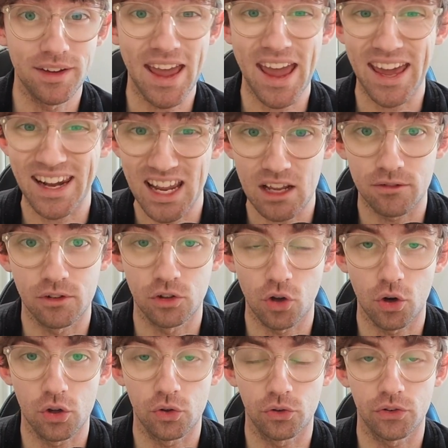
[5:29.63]
of a headache for
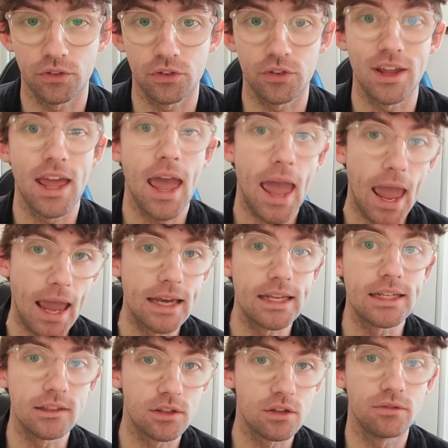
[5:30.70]
Tony Gustavsson
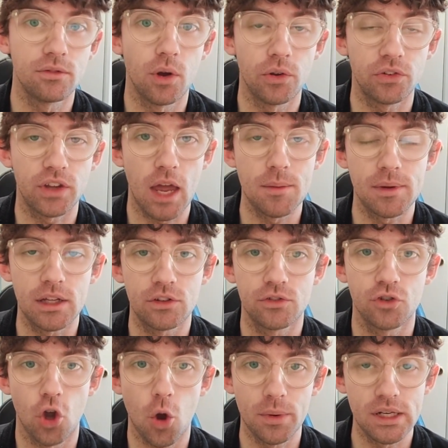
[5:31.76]
heading into the first game
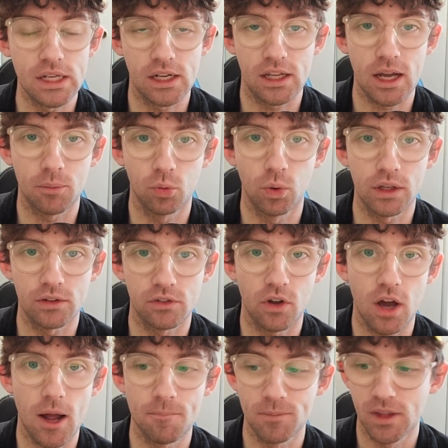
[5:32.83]
against Germany in a couple weeks'
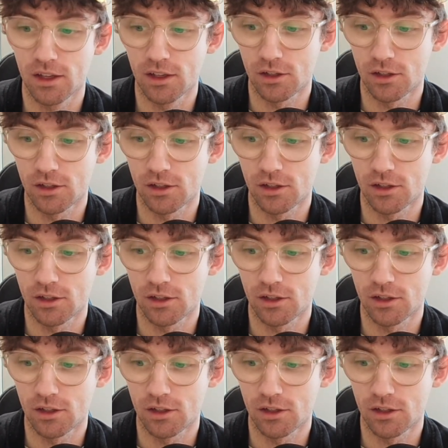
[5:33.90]
time.